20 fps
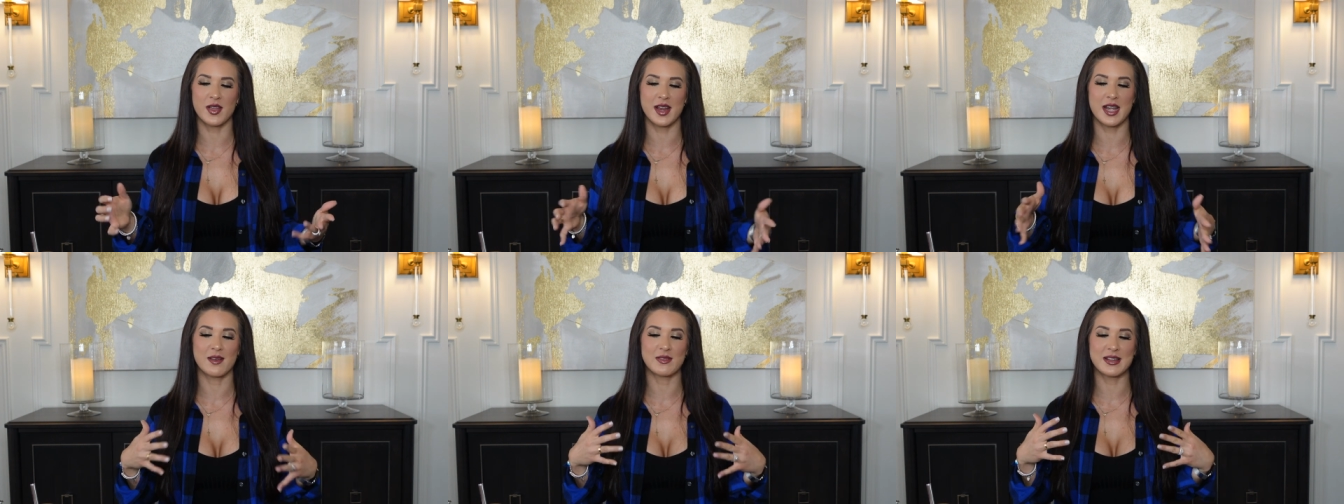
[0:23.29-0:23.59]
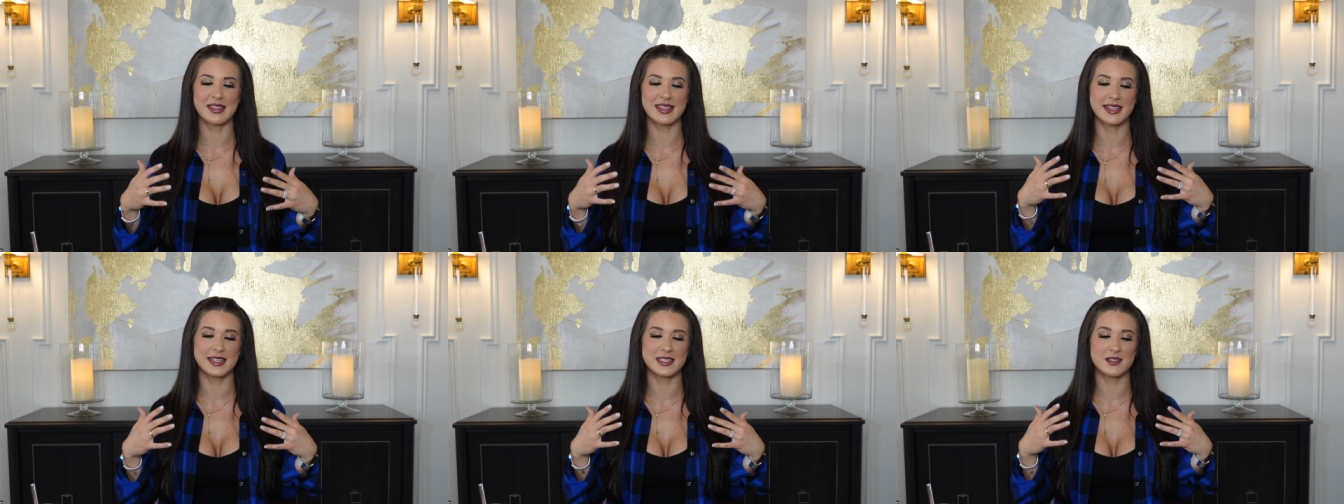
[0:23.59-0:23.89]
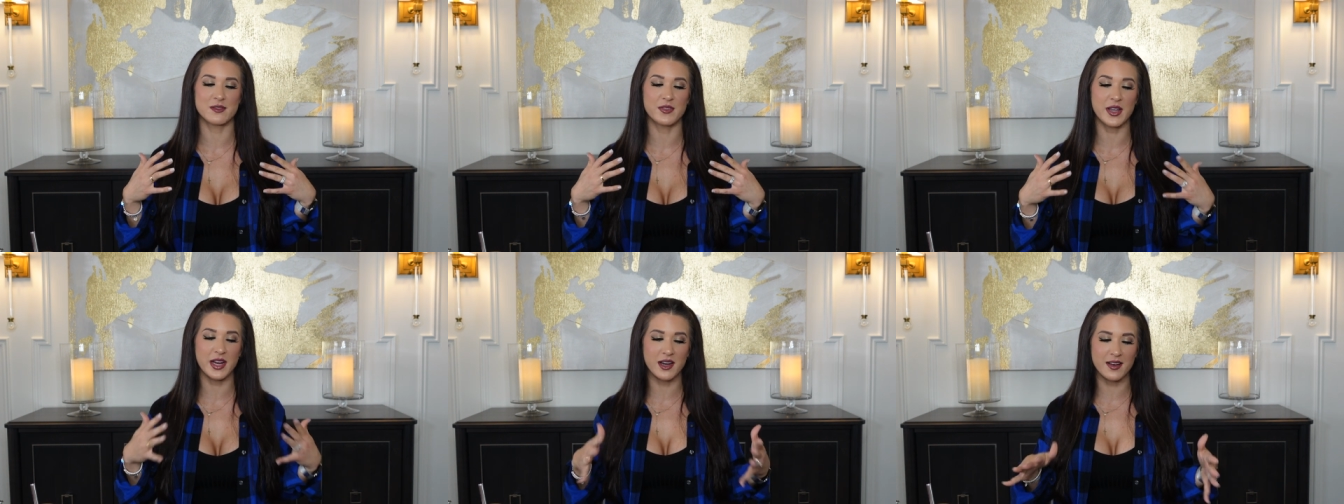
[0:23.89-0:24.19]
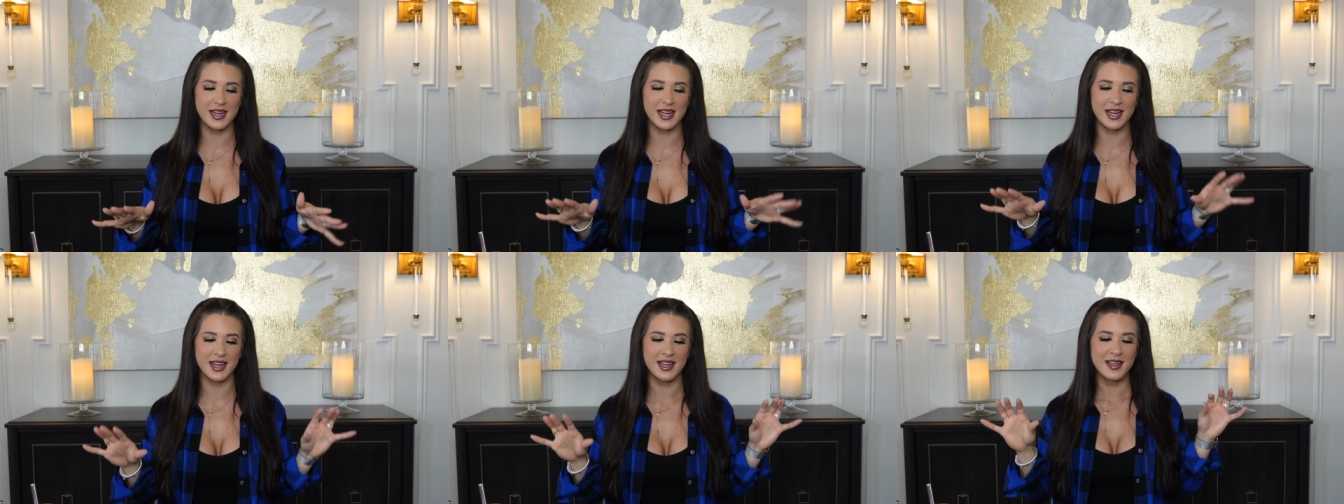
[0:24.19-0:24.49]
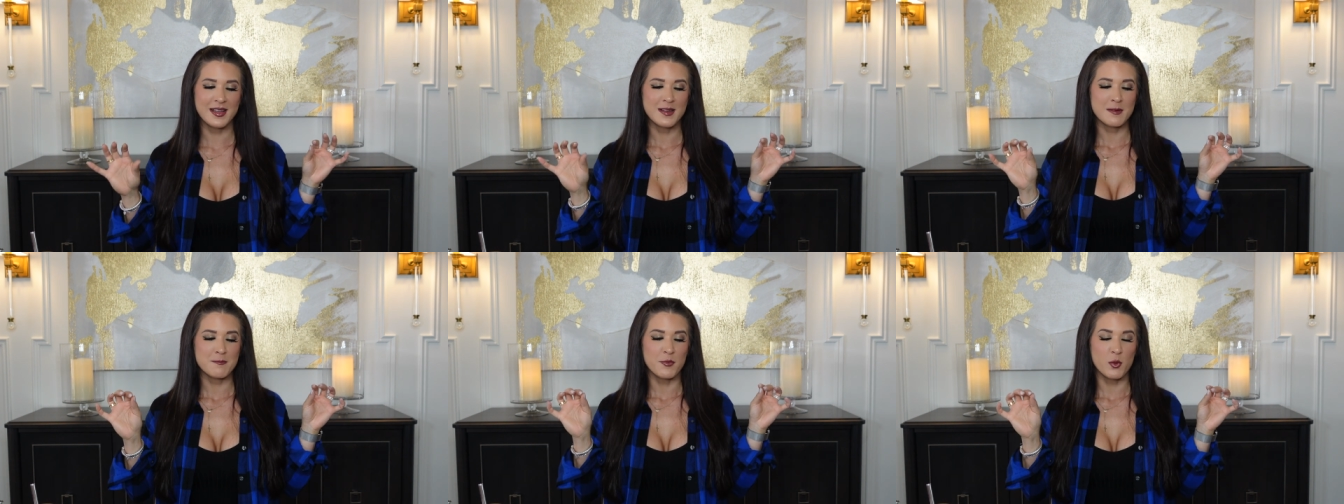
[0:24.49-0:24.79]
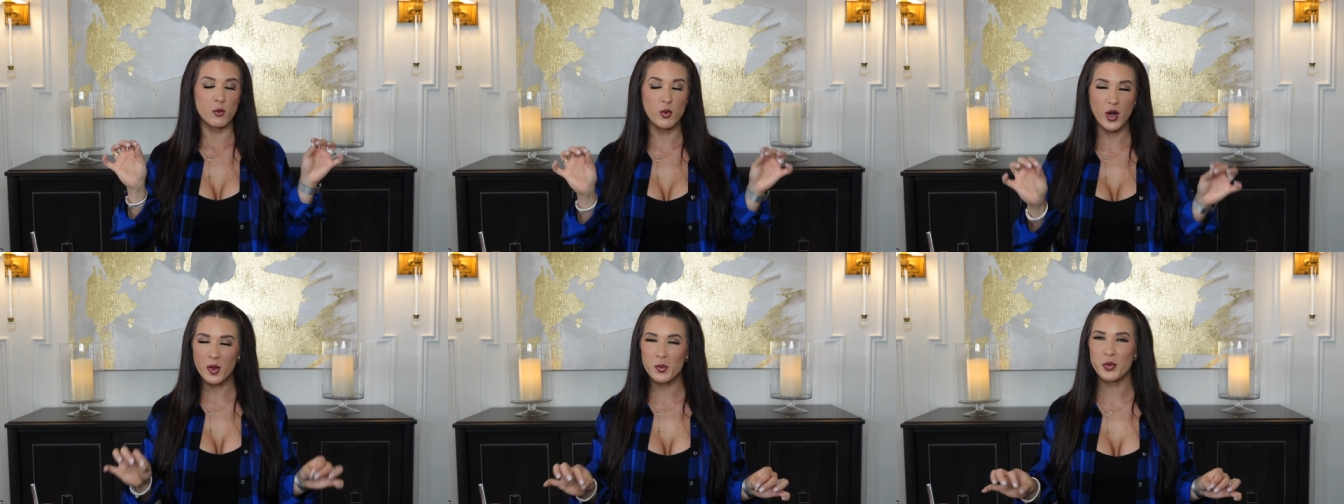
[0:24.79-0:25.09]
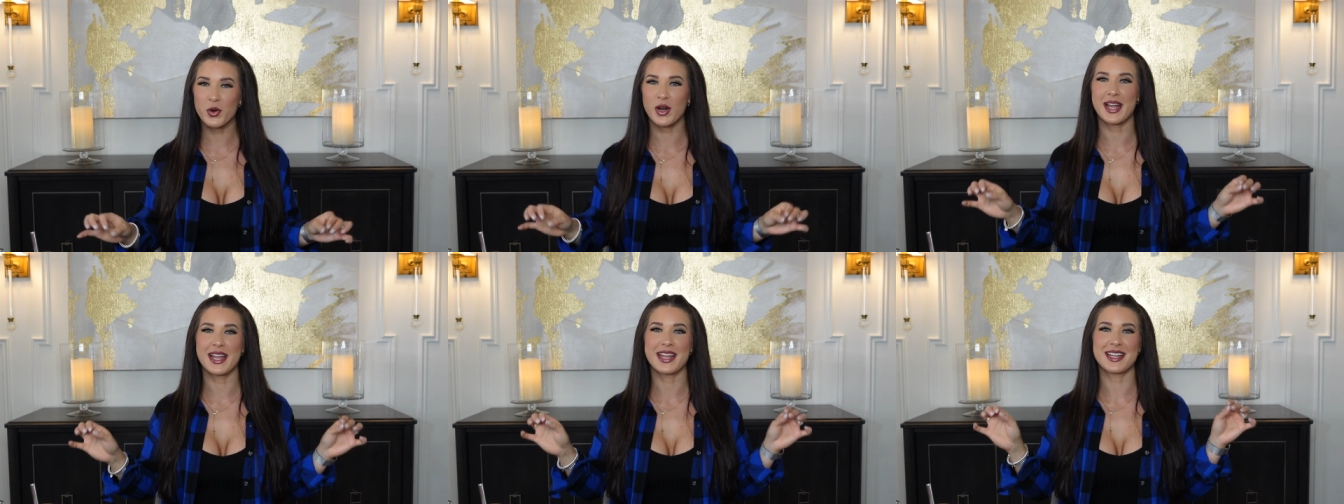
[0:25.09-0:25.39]
And everything is very well
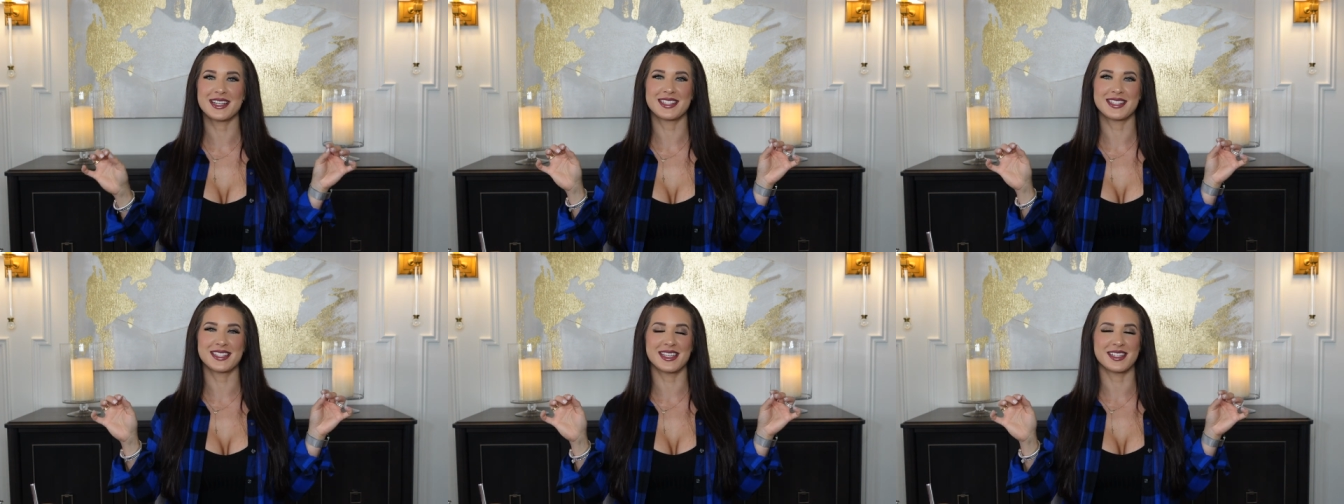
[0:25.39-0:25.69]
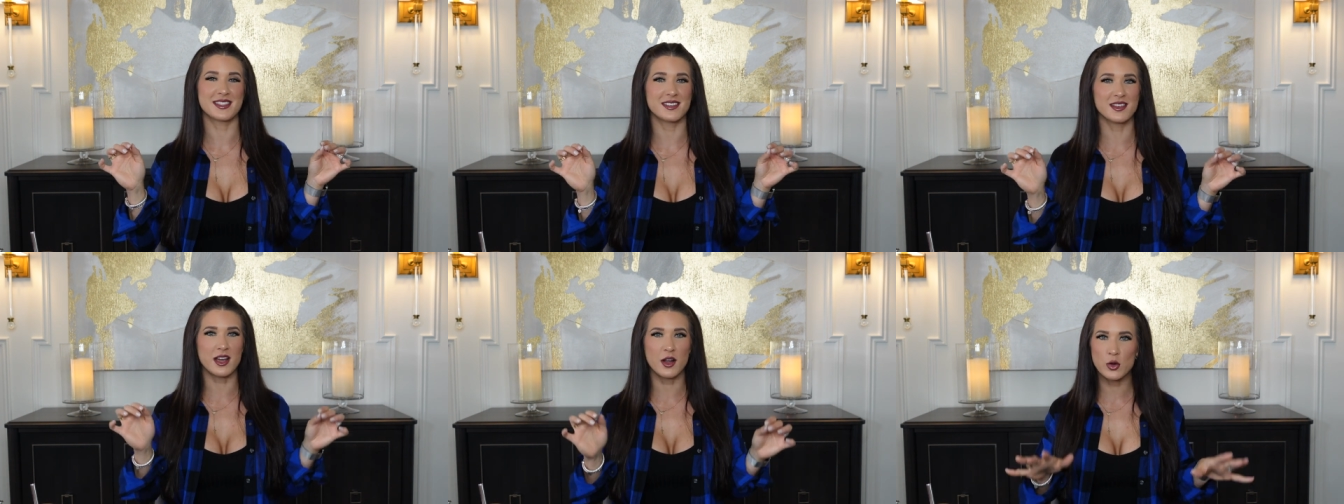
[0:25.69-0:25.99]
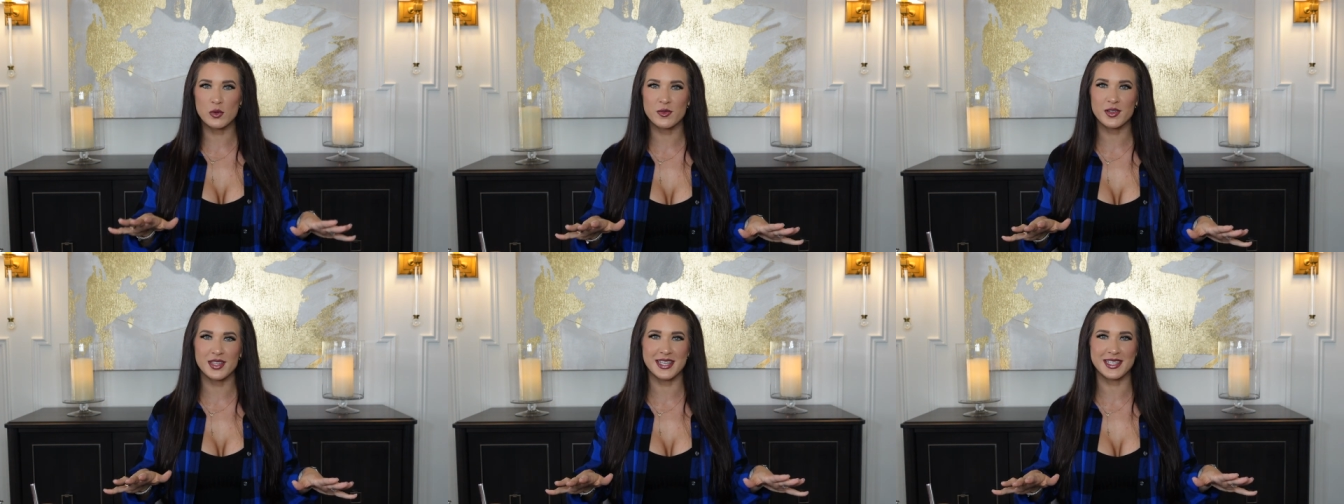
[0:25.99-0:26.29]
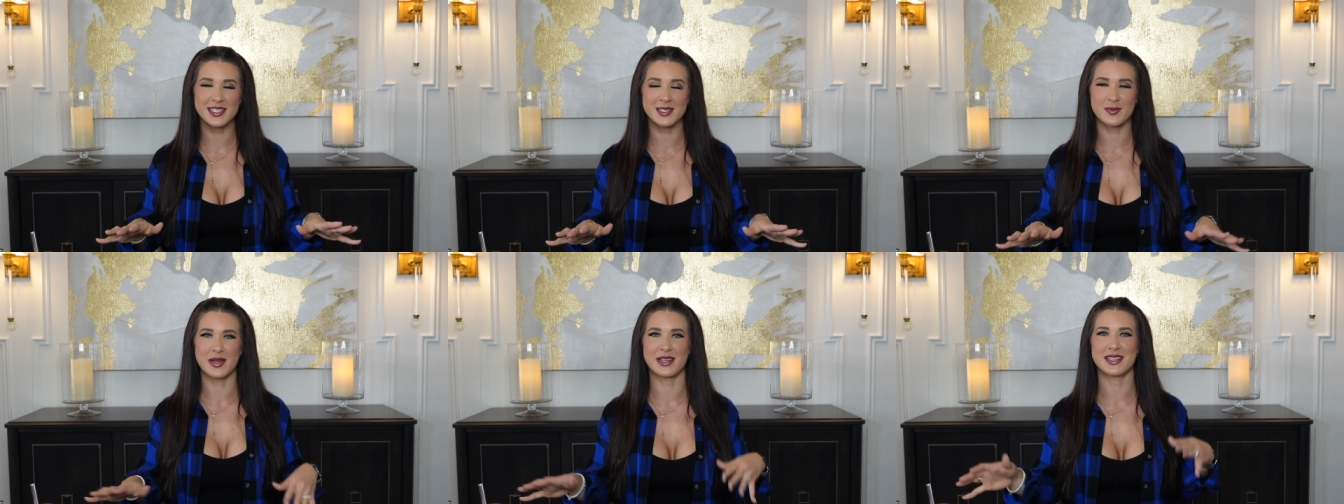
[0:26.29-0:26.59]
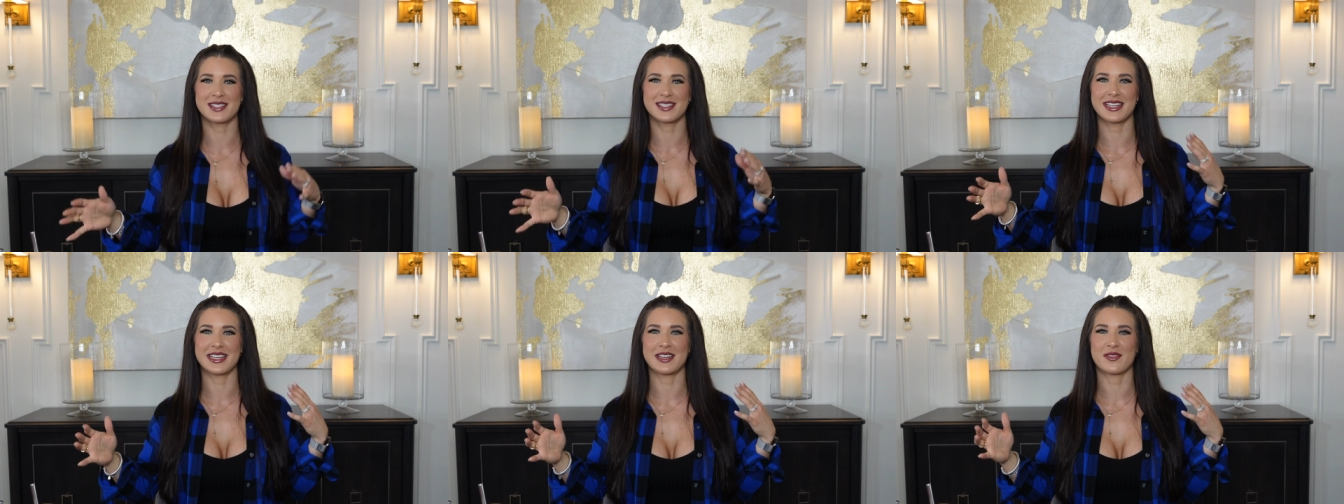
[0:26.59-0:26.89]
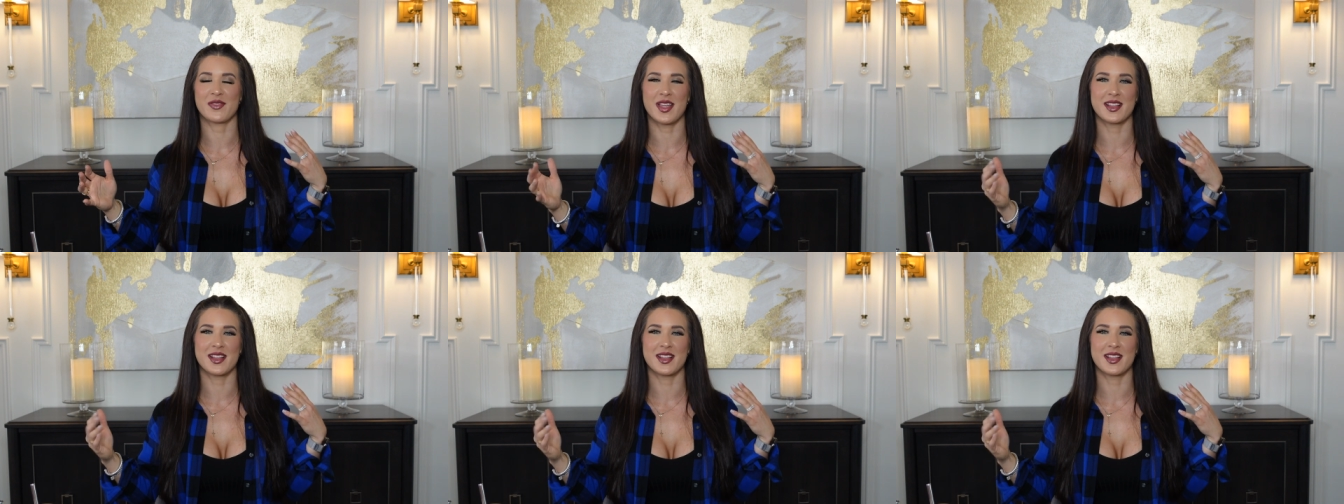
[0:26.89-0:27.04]
priced, it's not overly expensive,